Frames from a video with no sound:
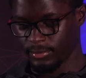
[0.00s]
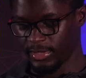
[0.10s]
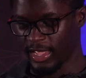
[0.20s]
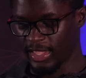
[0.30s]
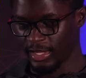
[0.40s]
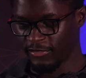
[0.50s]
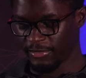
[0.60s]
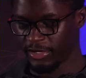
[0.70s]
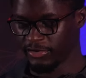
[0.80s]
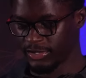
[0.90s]
The highlight of my
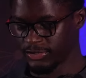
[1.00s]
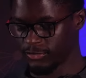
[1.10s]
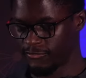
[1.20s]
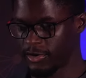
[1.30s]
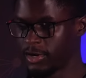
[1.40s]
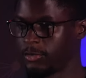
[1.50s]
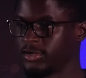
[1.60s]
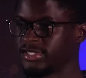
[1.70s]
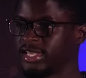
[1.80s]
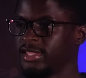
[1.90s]
career so far
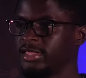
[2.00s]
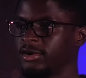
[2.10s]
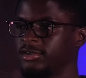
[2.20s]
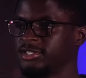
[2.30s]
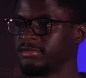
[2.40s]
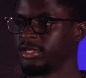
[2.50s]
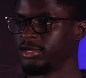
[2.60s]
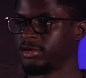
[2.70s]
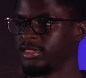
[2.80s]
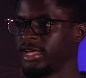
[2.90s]
was setting the
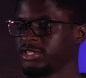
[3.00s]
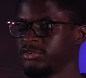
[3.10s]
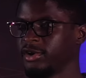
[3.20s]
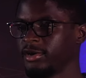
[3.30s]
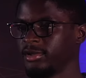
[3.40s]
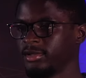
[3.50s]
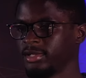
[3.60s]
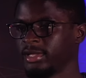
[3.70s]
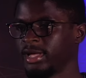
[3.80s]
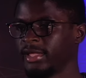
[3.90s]
100-meter national record
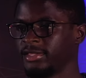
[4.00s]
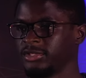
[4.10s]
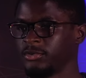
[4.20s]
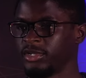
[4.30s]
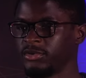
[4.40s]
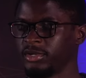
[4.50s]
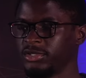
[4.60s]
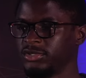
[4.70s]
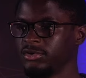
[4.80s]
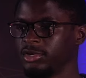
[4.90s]
at the
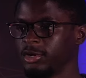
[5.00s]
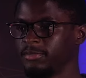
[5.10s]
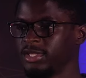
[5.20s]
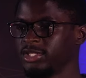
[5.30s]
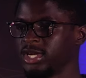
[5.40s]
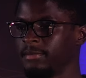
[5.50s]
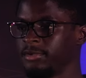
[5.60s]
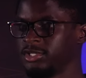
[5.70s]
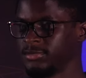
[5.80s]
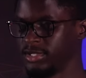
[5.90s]
2022 European
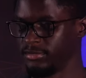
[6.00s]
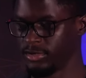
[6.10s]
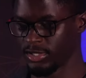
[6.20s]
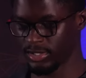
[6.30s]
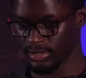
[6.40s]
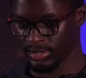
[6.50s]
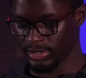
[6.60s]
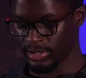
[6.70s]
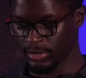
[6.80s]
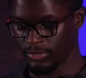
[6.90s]
Championships in Munich
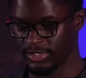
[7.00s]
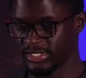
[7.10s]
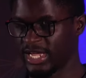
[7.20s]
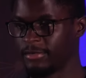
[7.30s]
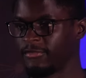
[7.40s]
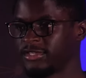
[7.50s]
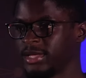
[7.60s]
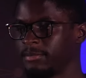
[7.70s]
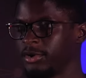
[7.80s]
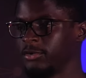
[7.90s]
with a time of
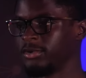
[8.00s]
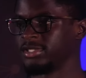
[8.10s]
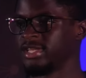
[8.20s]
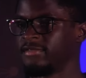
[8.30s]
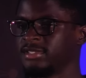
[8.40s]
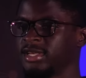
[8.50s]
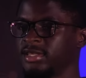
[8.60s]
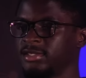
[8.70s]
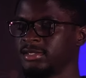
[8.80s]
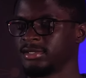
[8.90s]
10.17
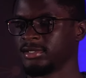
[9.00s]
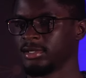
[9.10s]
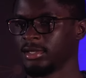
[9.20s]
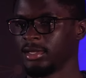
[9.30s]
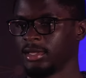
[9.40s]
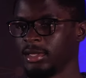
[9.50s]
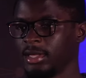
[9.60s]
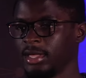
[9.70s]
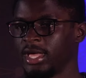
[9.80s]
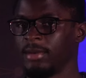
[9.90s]
seconds.
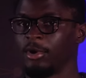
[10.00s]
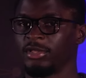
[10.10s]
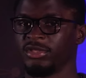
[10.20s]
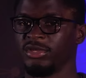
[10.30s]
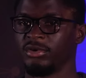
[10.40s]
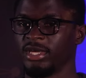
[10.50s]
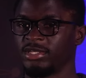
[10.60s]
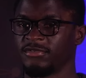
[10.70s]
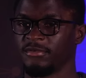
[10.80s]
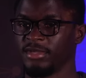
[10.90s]
It marked a new age
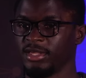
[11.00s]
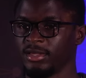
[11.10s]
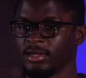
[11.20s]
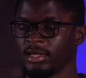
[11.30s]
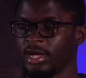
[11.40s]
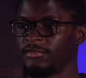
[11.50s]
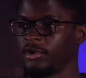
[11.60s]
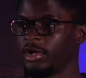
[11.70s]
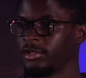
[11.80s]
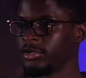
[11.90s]
for me
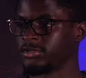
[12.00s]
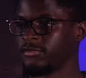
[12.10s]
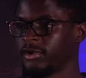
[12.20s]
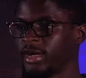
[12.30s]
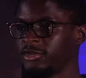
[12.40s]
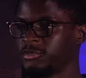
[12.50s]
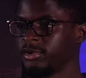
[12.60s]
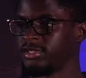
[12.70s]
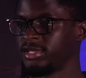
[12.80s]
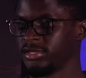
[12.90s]
and also for Irish
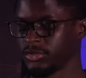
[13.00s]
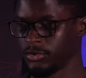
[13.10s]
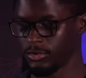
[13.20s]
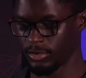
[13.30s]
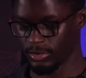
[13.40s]
sprinting as a whole.